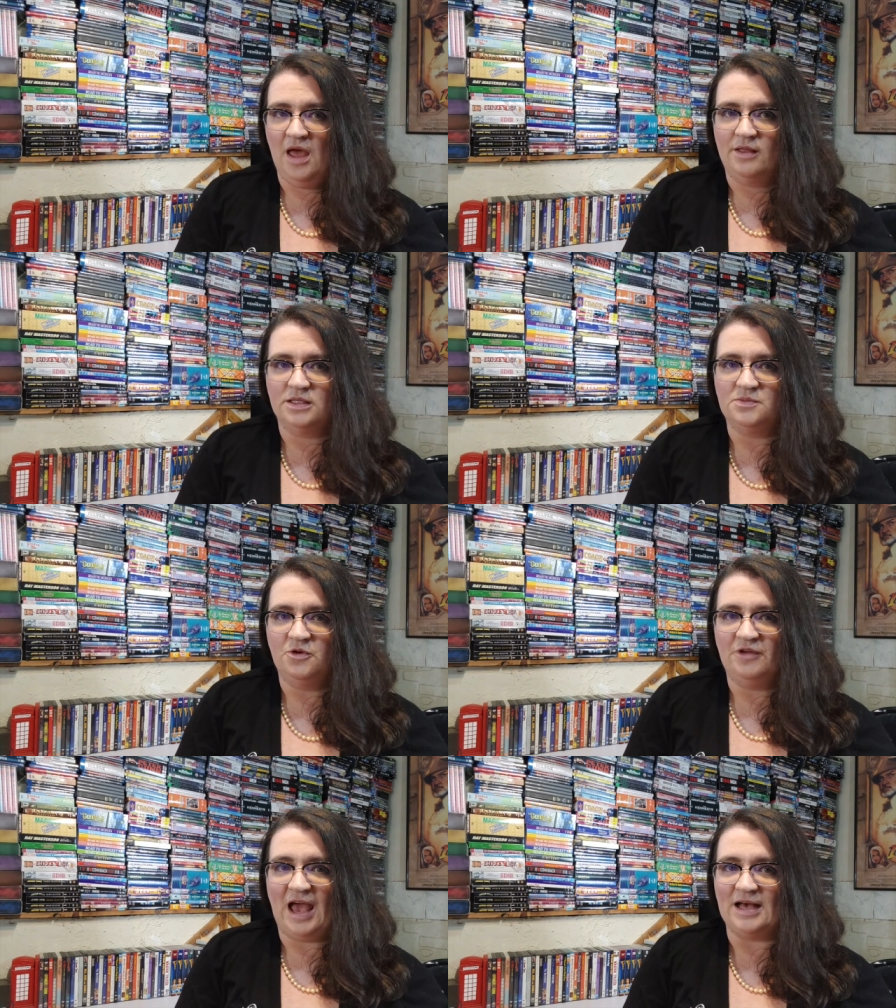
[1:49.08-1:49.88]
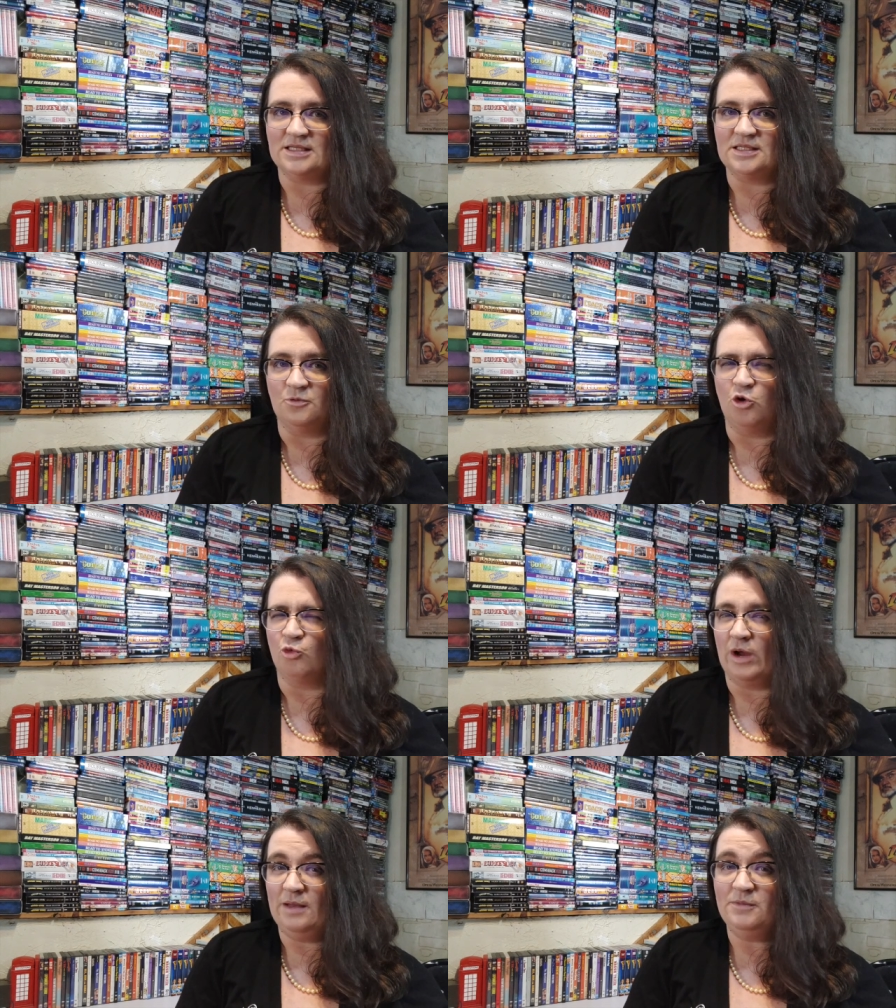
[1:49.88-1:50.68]
This movie has some
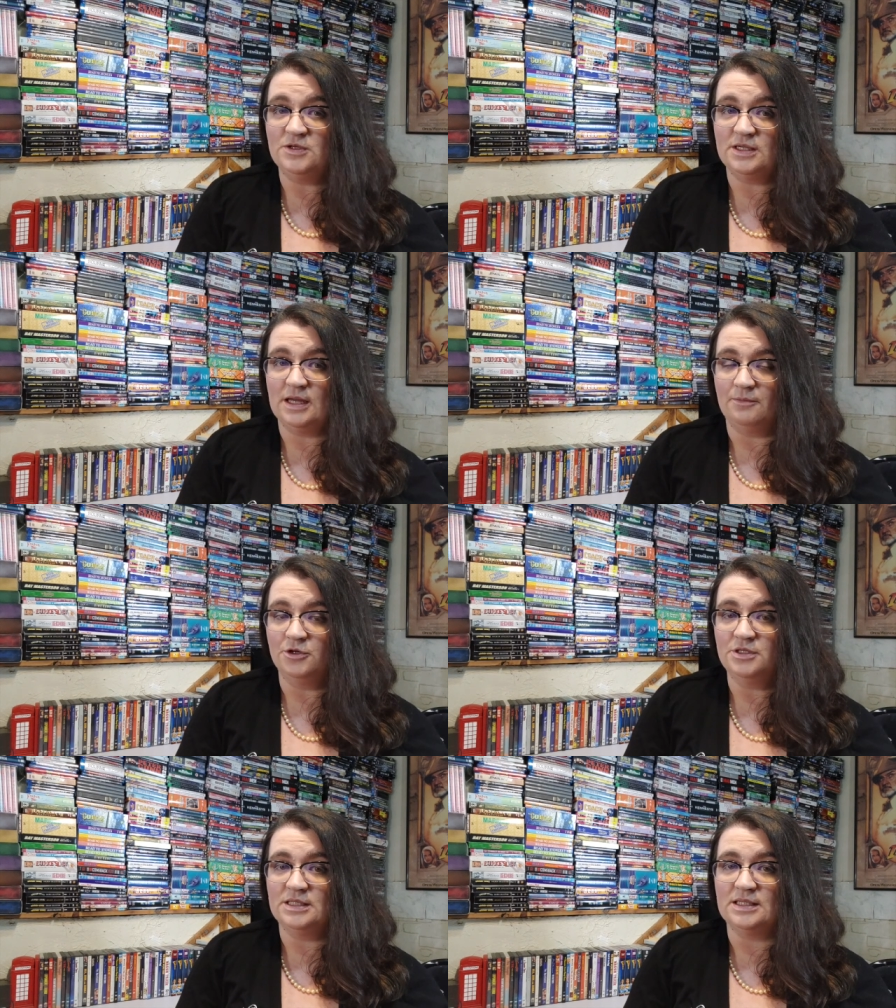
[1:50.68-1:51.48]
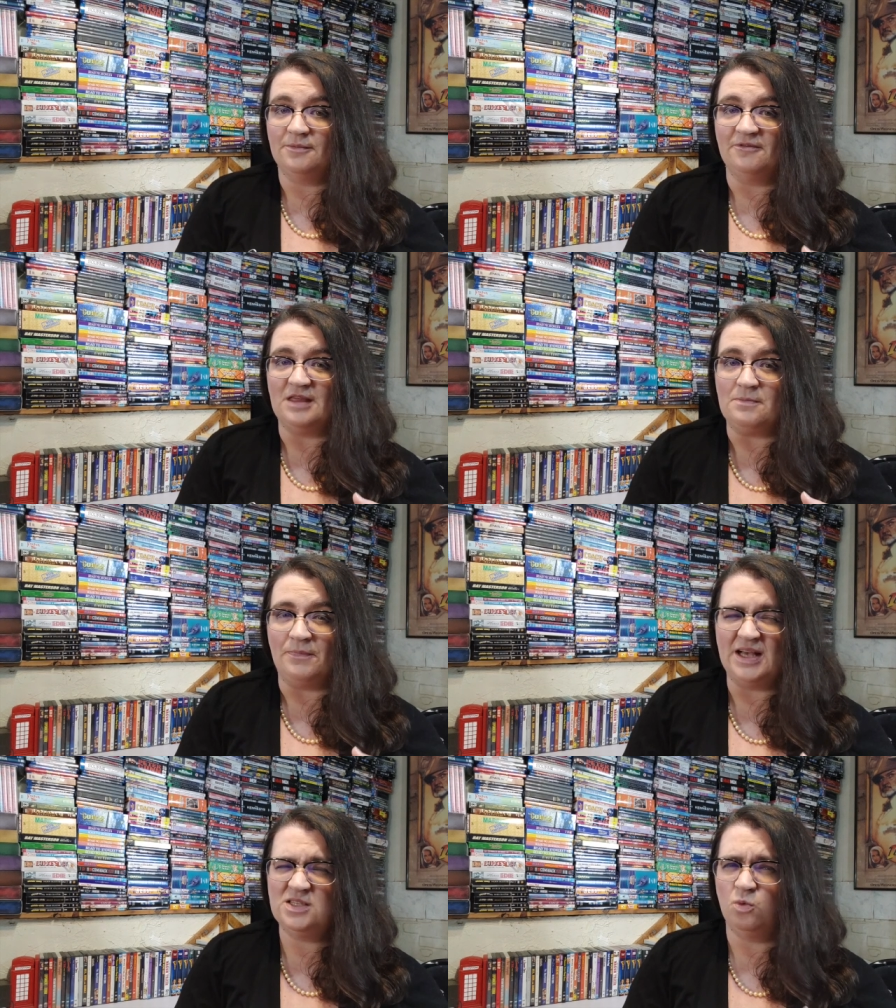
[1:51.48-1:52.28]
great music numbers and some of the
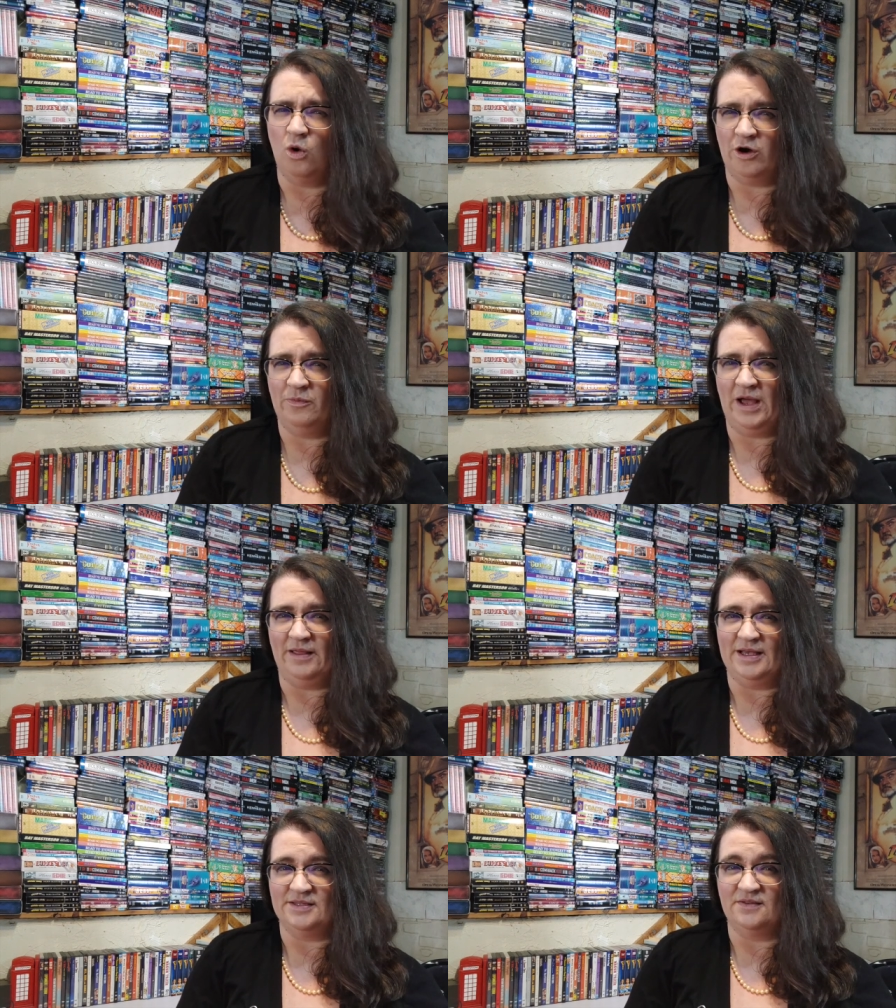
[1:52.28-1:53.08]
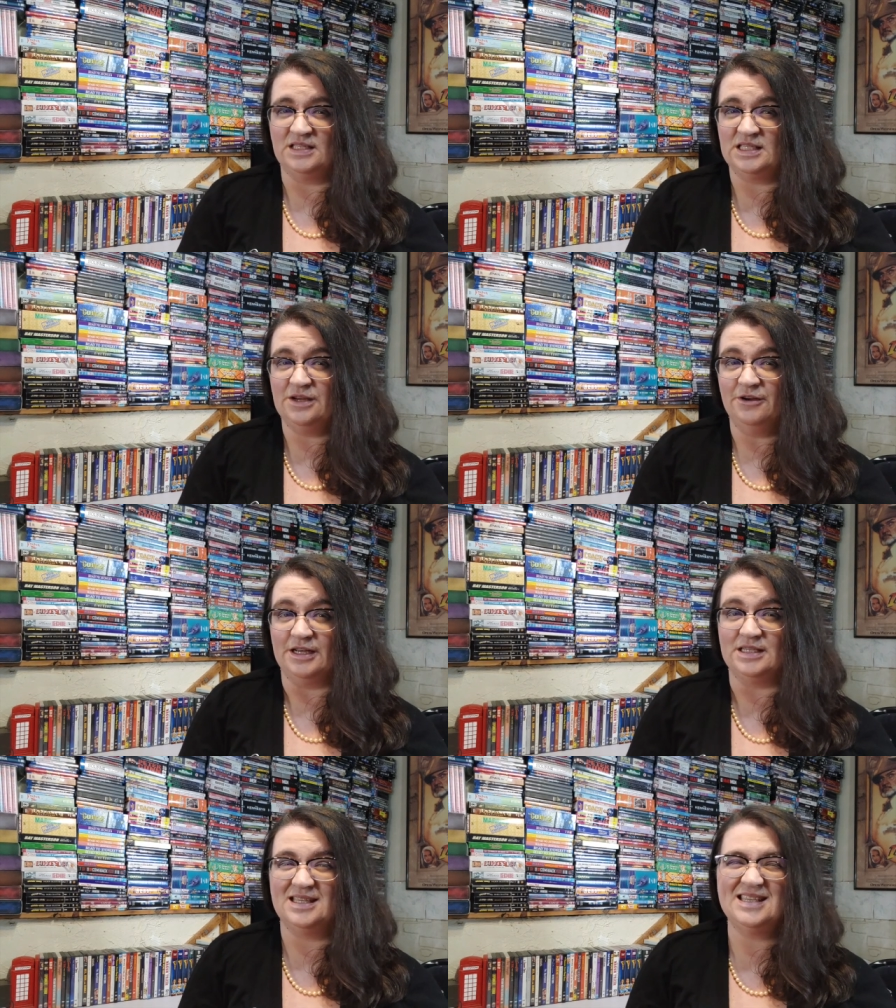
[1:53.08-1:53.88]
best water ballets of the
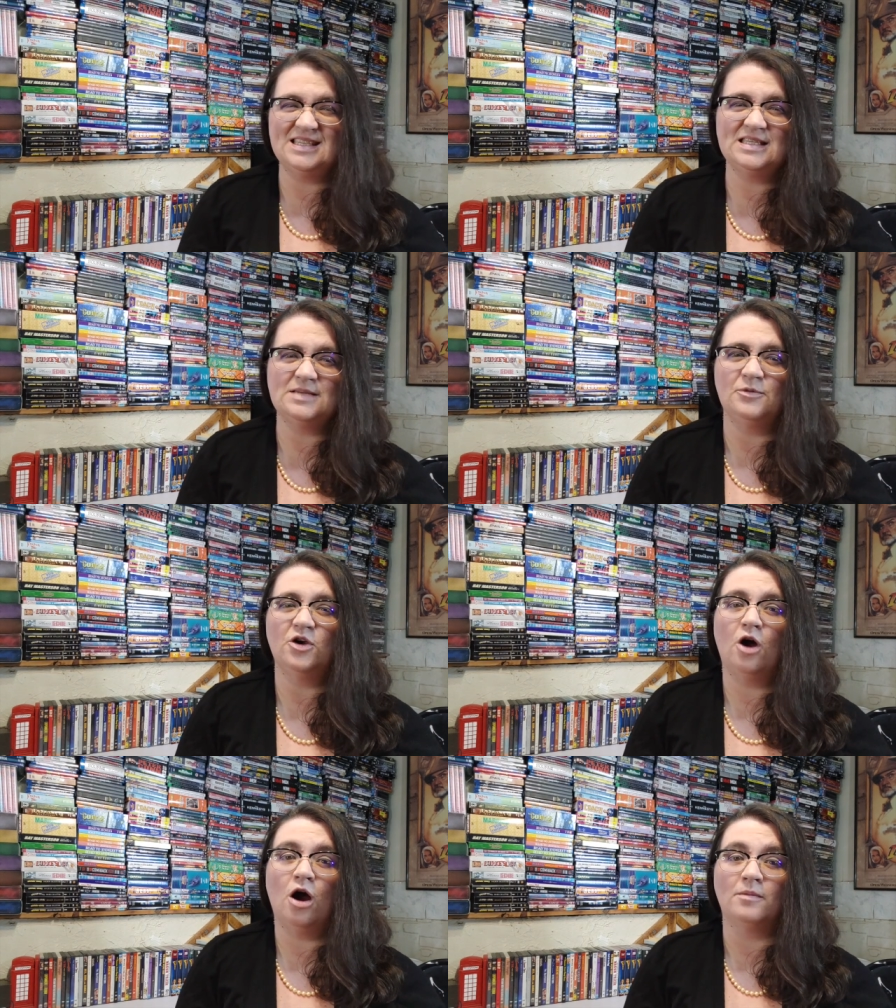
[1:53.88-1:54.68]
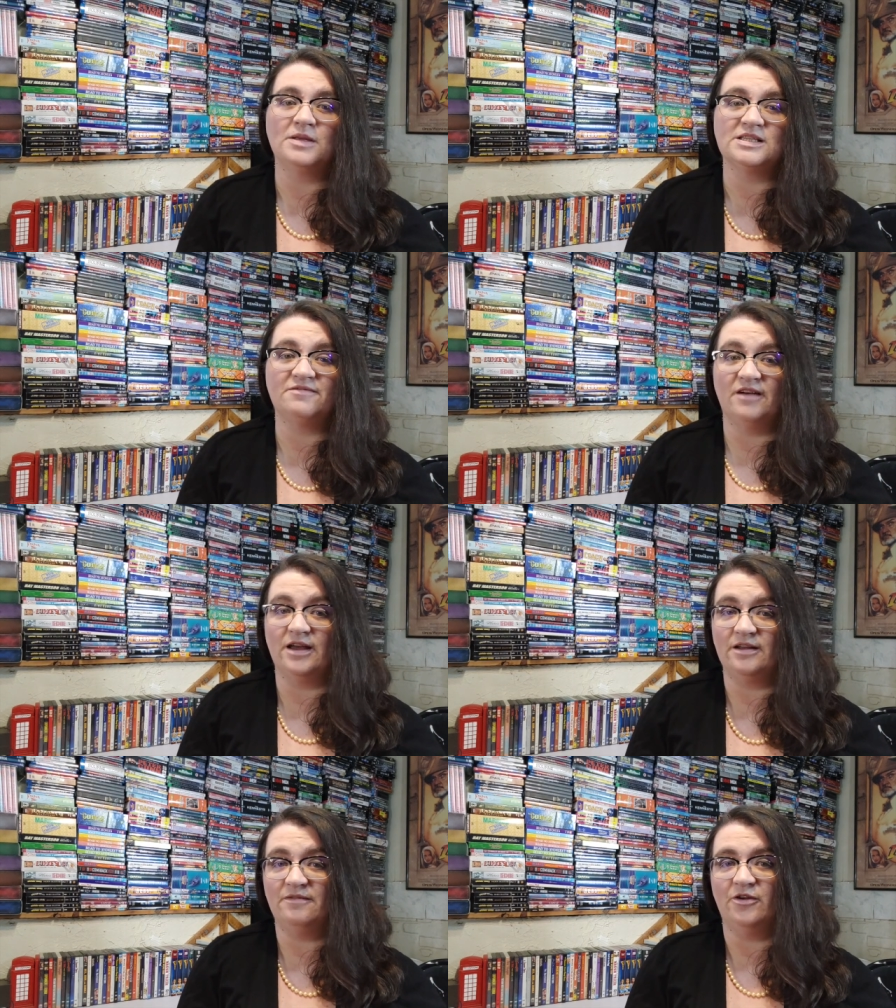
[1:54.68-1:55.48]
series, and this is some good harmless
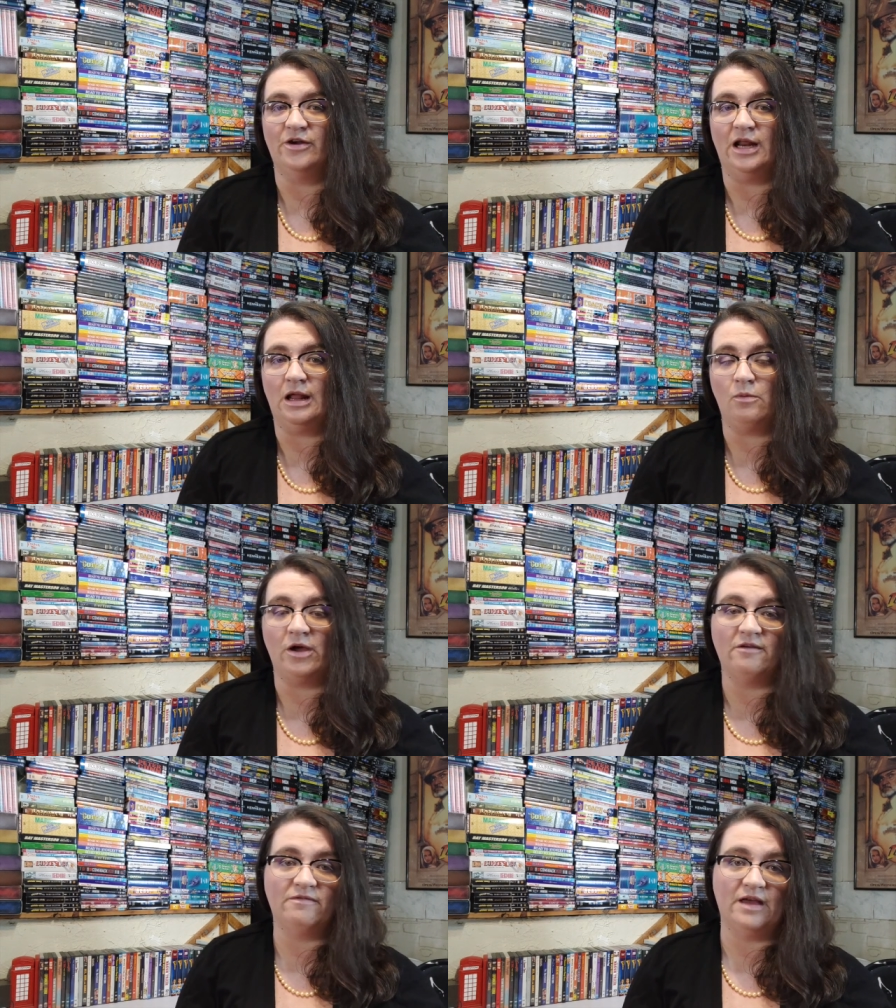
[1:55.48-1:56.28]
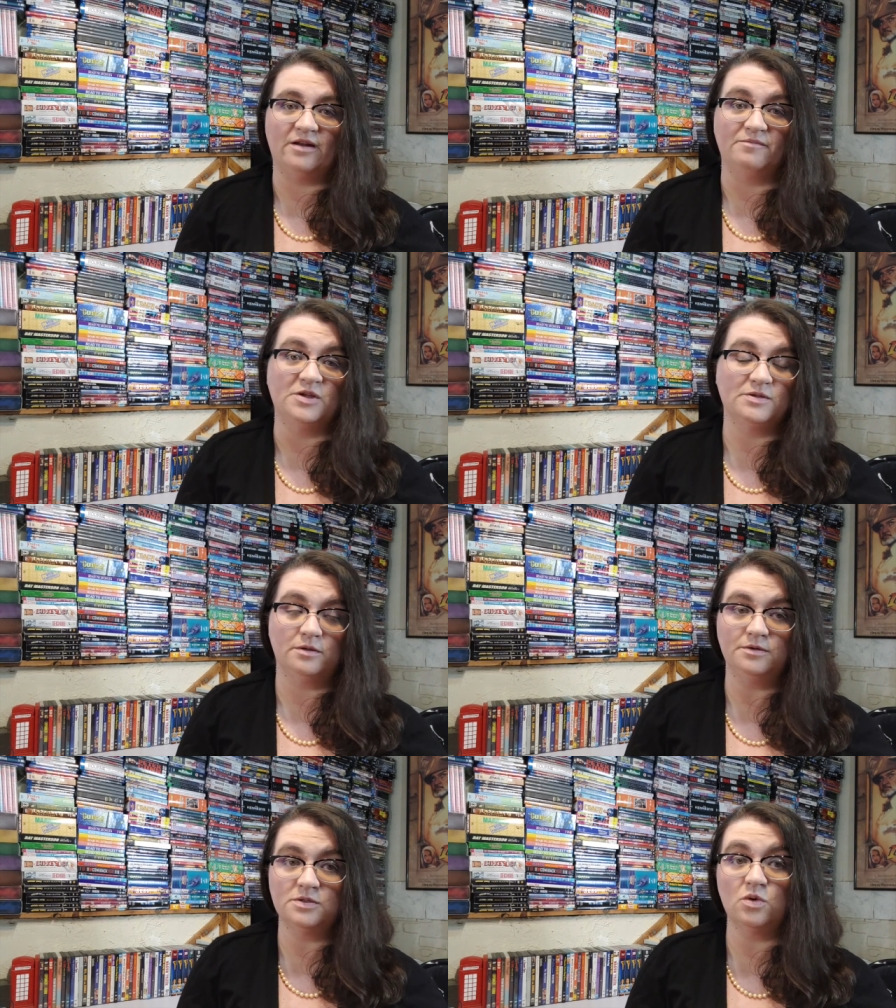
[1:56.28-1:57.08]
fun if you're in any way a fan of musicals,